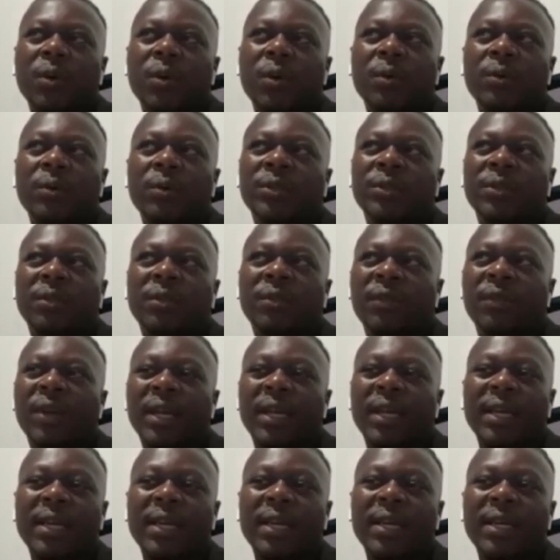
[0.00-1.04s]
sort of
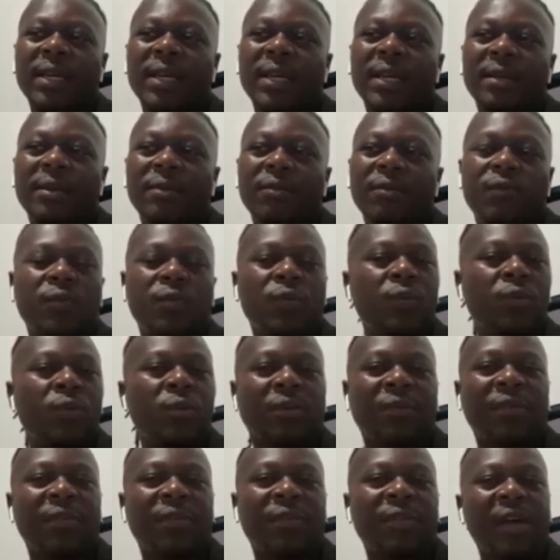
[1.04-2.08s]
like any rule of
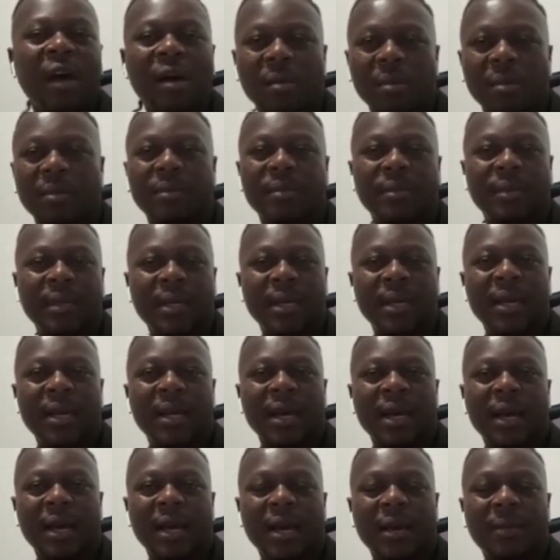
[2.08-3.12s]

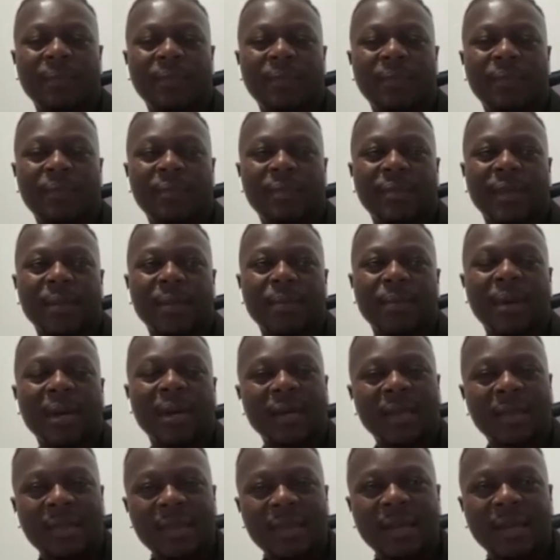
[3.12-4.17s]
thumb. But
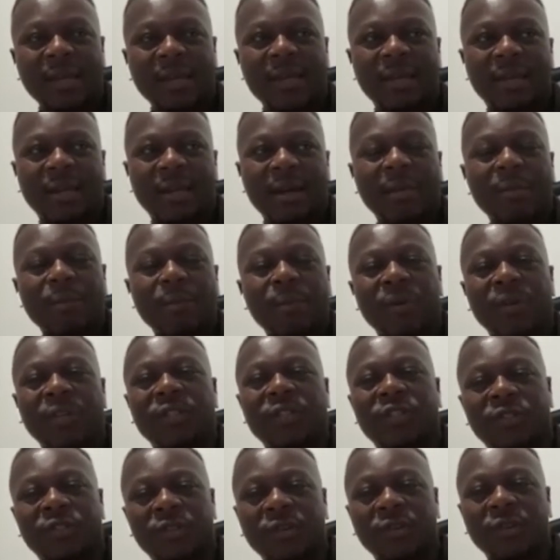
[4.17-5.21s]
I think companies
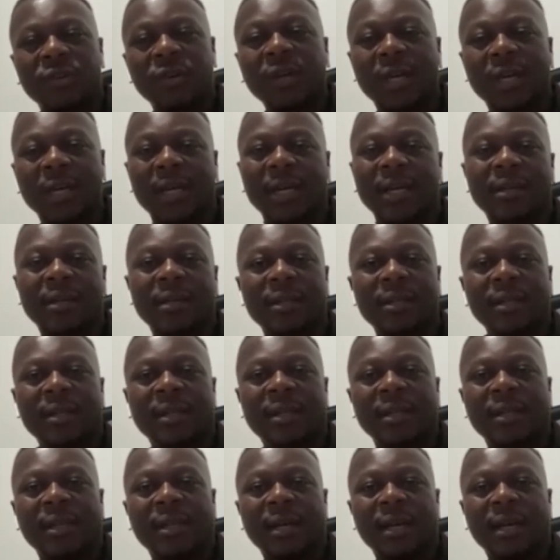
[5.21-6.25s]
should look at it
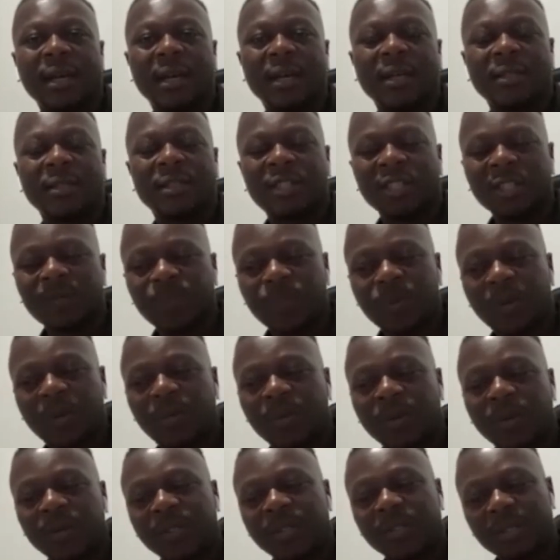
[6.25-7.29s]
just purely
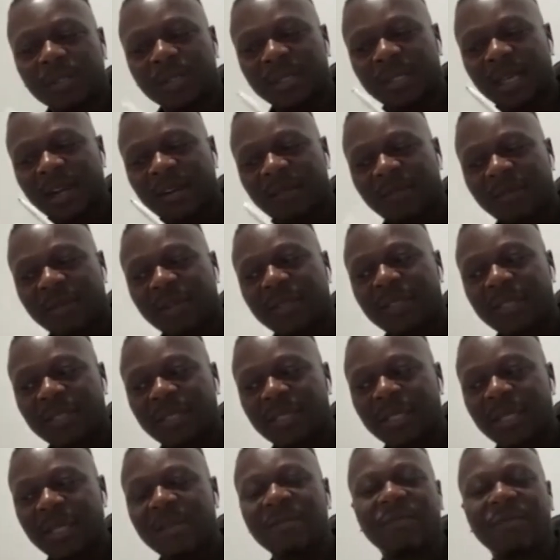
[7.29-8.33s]
because
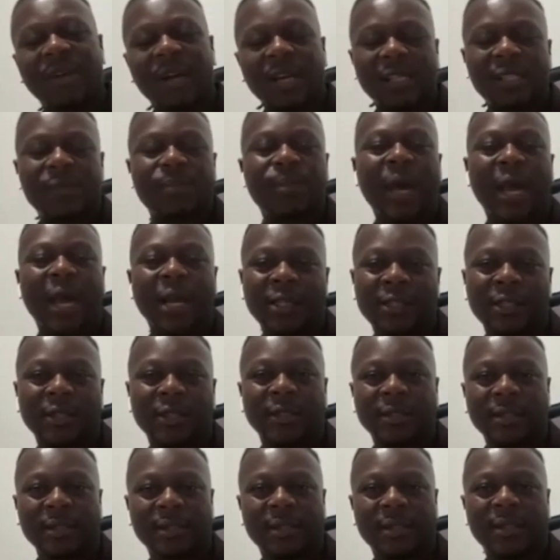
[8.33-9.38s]
diversity invites passion.
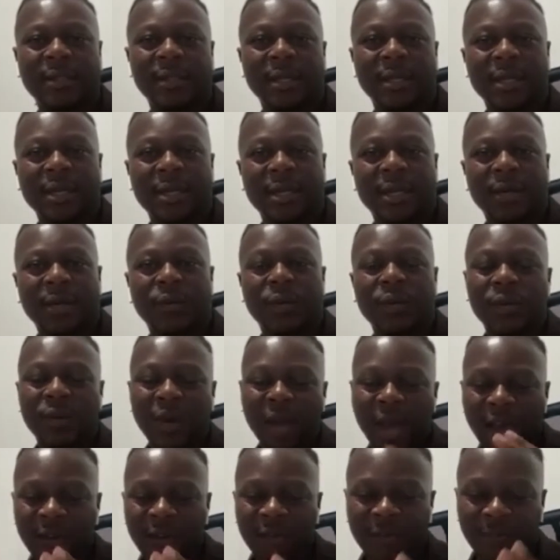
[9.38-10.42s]
When you
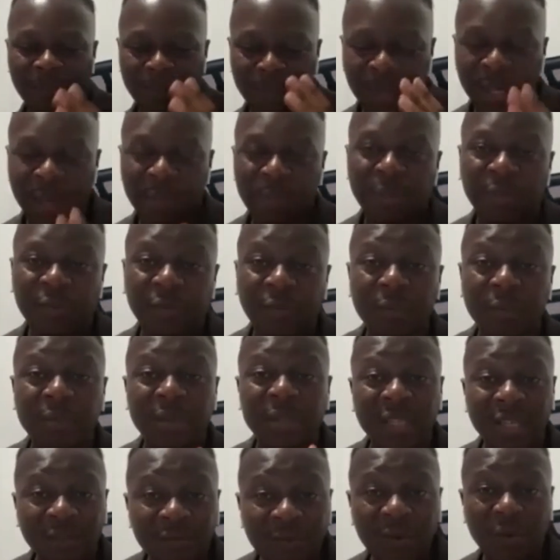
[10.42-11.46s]
have people from
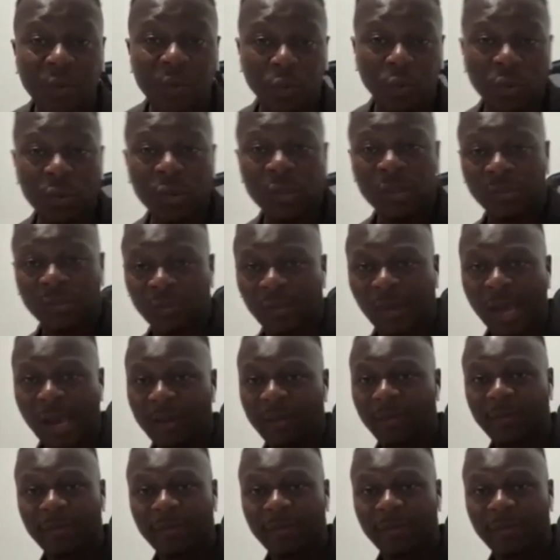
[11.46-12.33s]
different walks of life,